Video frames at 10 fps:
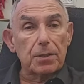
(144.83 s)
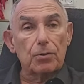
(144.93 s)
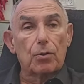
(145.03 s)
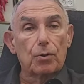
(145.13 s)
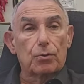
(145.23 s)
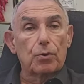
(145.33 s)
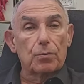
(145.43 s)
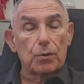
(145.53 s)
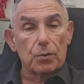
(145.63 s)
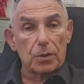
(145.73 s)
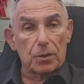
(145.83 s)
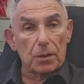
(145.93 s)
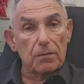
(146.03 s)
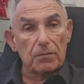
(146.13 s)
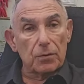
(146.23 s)
in
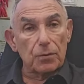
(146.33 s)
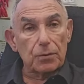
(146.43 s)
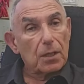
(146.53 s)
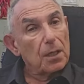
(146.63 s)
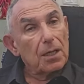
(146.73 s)
autoimmunity reviews